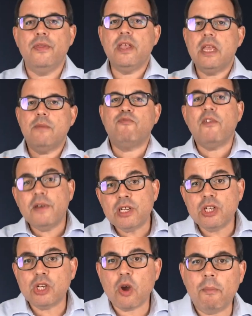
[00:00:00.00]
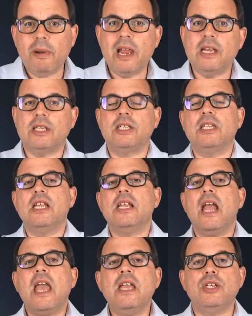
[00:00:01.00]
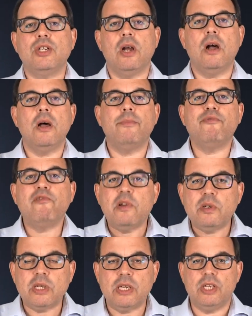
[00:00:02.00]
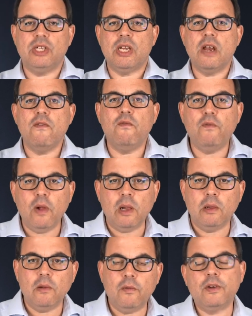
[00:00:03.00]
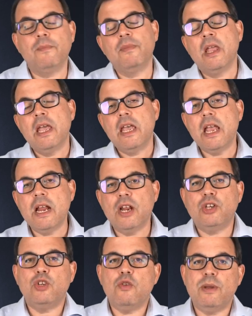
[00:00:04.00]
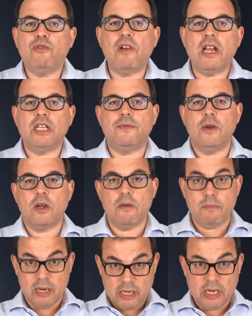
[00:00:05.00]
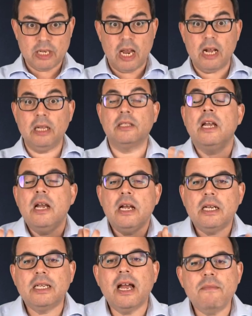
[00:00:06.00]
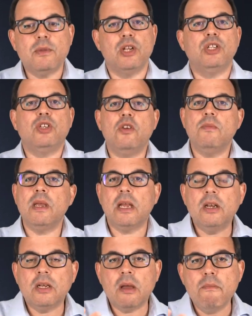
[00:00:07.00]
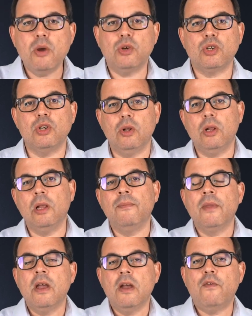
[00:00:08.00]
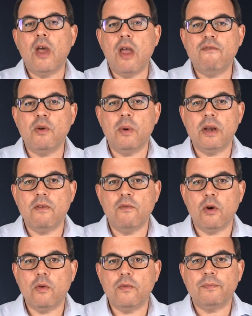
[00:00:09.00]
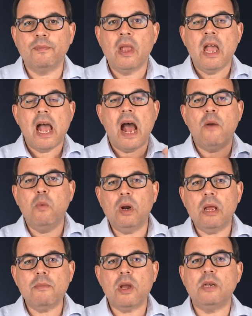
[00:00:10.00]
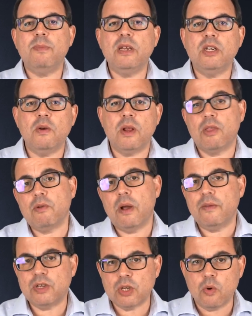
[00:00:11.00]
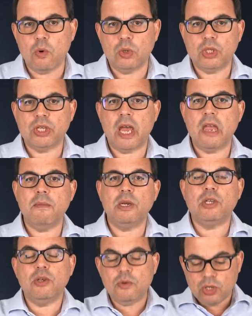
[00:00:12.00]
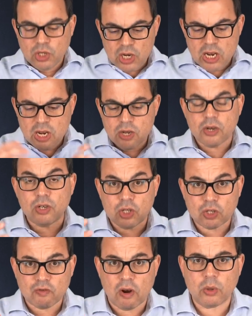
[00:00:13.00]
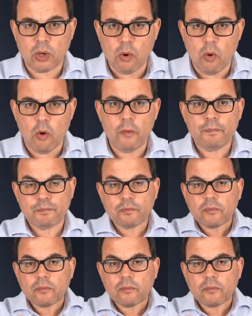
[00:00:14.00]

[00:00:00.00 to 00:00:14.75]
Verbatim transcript: The provisions are complex, the HR processes involved in a TUPE transfer can be detailed, time consuming, and emotional for everyone involved. And what I'm going to be doing throughout this course is aiming to deconstruct the law